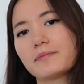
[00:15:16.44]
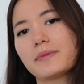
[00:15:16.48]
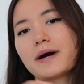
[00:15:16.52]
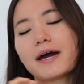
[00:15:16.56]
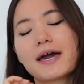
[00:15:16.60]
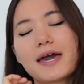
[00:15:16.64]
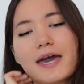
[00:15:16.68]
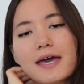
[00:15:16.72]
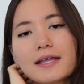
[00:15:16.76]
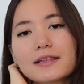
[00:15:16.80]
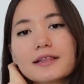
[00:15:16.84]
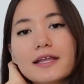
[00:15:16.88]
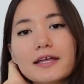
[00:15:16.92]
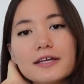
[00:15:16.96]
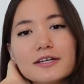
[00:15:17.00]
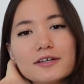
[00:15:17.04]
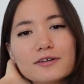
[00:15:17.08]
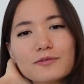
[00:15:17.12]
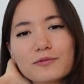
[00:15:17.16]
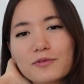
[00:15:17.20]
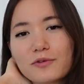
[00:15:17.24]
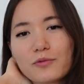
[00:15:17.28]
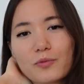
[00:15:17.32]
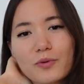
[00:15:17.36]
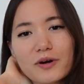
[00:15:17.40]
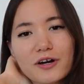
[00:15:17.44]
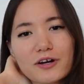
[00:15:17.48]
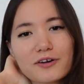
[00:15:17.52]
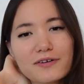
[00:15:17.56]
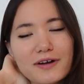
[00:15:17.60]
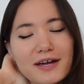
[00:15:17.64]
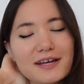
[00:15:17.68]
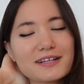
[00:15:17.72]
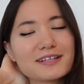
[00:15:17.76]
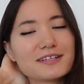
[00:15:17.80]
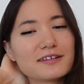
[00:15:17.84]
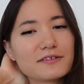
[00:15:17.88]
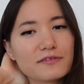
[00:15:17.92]
By Hand London would work
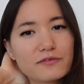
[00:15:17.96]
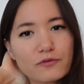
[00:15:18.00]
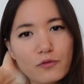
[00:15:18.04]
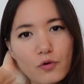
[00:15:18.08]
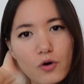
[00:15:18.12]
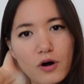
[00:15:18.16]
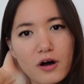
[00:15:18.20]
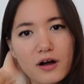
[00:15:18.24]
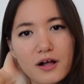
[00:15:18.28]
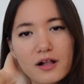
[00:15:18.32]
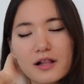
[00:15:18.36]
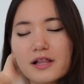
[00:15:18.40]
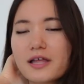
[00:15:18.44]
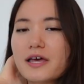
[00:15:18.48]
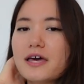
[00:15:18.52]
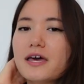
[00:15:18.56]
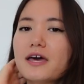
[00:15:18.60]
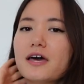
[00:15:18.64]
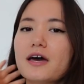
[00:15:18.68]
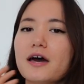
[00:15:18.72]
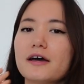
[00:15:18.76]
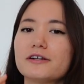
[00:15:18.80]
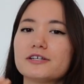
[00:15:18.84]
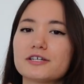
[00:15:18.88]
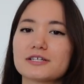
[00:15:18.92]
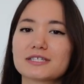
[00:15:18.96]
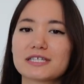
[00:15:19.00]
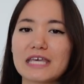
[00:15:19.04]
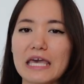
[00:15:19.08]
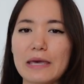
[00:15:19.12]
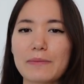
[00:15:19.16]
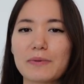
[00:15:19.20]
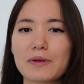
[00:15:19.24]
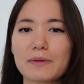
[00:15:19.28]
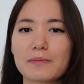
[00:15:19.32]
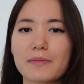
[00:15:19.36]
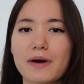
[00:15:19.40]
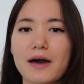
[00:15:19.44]
great in a voile. Just keep
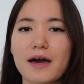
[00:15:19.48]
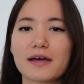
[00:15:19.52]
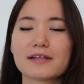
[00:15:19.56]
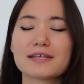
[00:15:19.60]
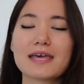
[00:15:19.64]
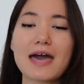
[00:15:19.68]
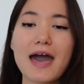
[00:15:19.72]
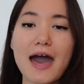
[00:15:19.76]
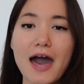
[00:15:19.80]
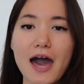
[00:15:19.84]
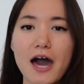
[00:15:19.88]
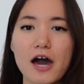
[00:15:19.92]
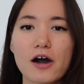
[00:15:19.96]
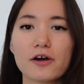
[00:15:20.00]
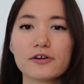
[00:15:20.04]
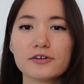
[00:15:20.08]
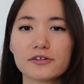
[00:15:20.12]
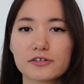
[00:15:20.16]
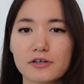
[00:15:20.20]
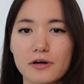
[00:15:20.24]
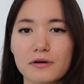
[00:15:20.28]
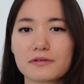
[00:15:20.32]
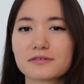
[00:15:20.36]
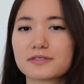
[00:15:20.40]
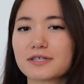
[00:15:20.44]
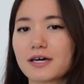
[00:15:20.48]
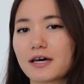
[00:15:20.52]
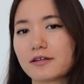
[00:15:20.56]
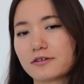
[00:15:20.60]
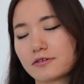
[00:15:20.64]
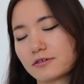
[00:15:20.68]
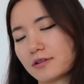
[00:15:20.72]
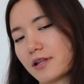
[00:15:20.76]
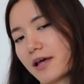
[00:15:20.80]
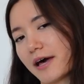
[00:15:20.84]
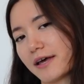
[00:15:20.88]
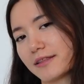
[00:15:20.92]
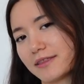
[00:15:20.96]
in mind how you're going to
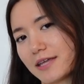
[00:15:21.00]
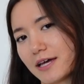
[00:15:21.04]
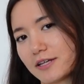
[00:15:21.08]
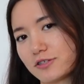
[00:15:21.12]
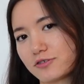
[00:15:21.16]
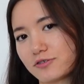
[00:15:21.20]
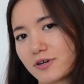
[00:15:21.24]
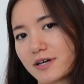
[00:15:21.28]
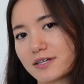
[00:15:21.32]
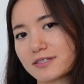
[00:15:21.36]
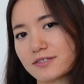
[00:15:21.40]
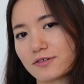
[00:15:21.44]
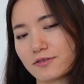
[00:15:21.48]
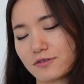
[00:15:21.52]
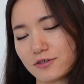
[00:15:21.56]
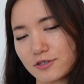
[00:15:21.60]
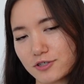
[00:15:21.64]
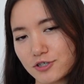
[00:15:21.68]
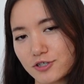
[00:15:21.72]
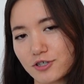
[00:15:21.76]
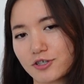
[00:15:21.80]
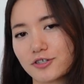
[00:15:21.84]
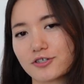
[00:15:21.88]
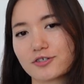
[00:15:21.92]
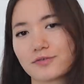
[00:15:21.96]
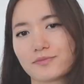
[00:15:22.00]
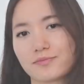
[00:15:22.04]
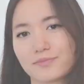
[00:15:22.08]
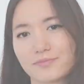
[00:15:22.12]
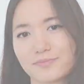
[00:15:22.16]
underline that dress or the shirt.